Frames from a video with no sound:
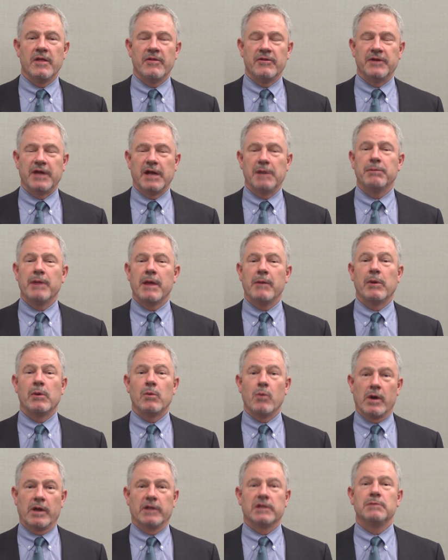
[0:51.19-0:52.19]
data plane, we
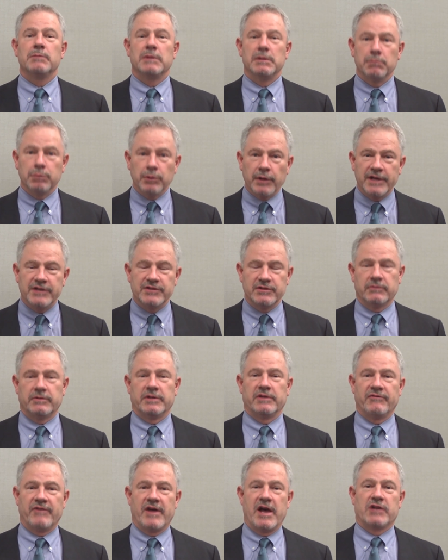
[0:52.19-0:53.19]
wanted to be
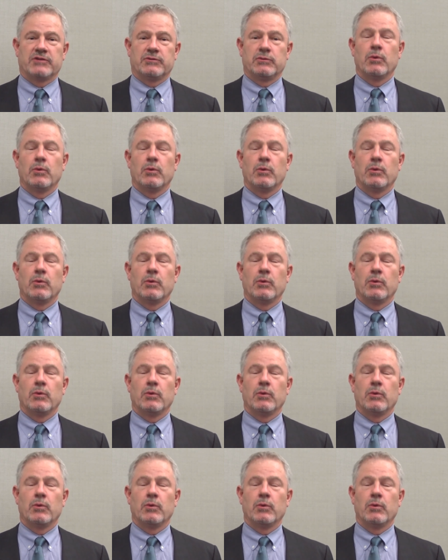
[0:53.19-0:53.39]
blazingly fast.